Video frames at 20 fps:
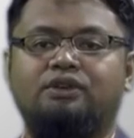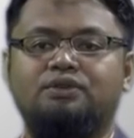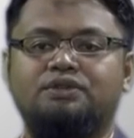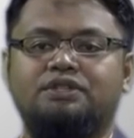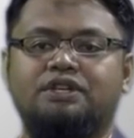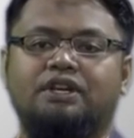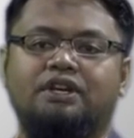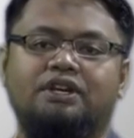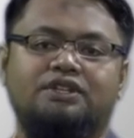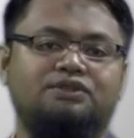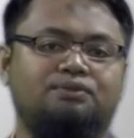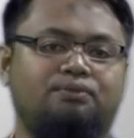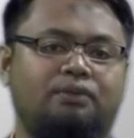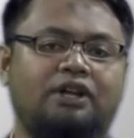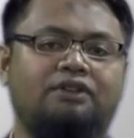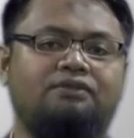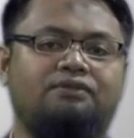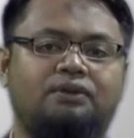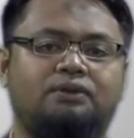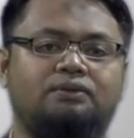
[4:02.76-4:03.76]
using a
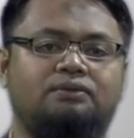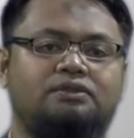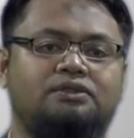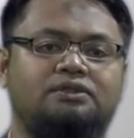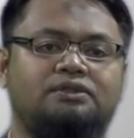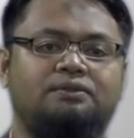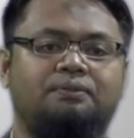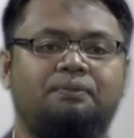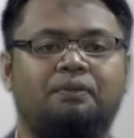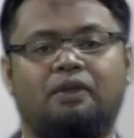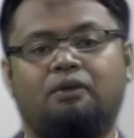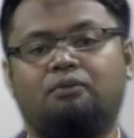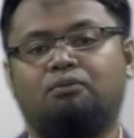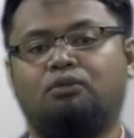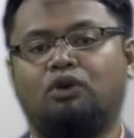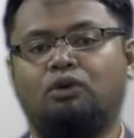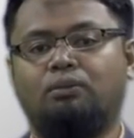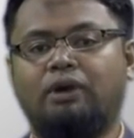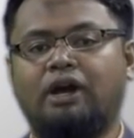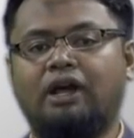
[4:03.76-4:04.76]
smartphone.
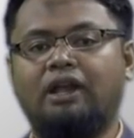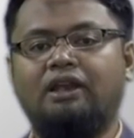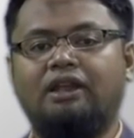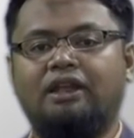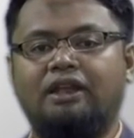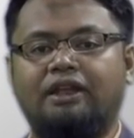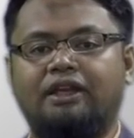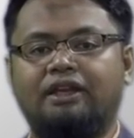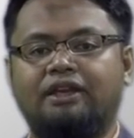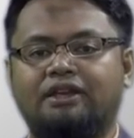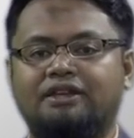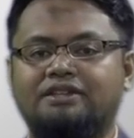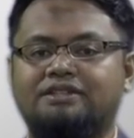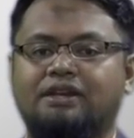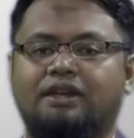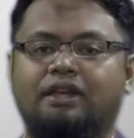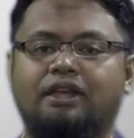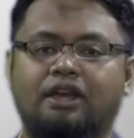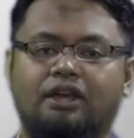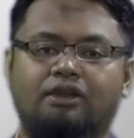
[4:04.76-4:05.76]
Mobile learning is
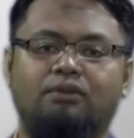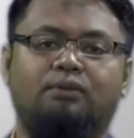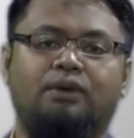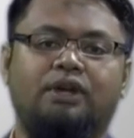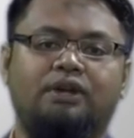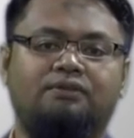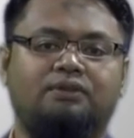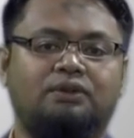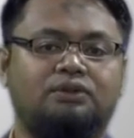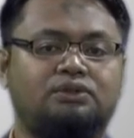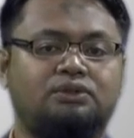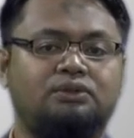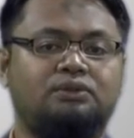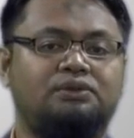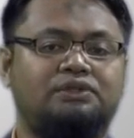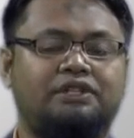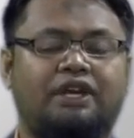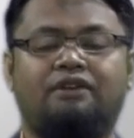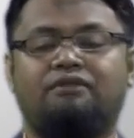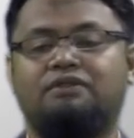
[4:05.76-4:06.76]
a gateway for
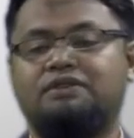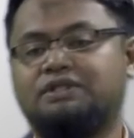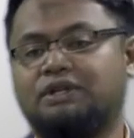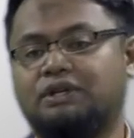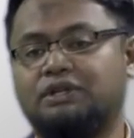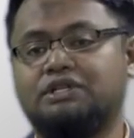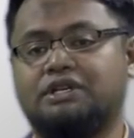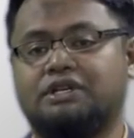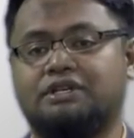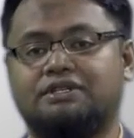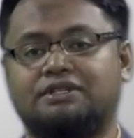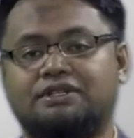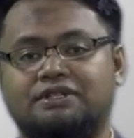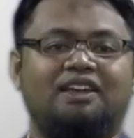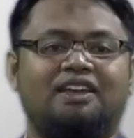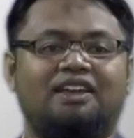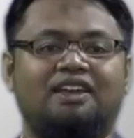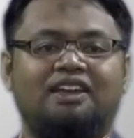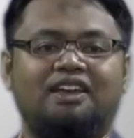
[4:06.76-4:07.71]
tools and resources.